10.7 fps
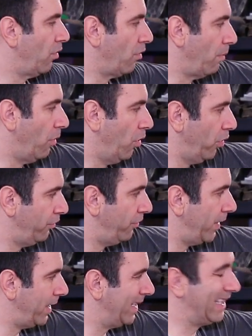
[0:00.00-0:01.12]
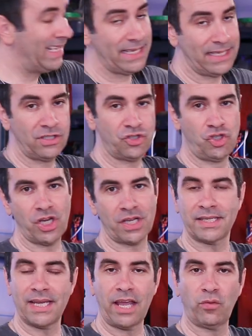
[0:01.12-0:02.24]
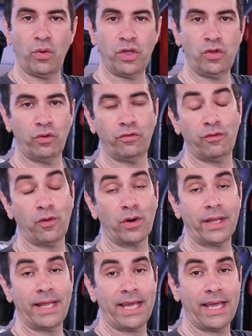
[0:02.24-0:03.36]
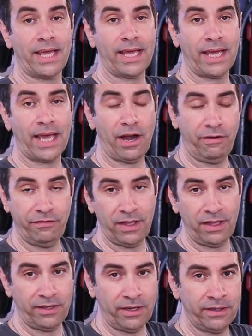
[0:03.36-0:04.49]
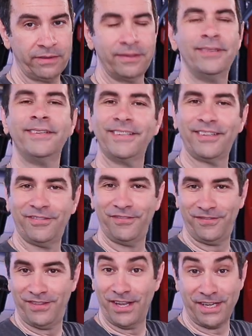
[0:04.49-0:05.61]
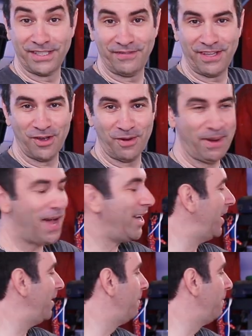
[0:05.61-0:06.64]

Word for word: remove this just like we do for the air filter. There is a video about it.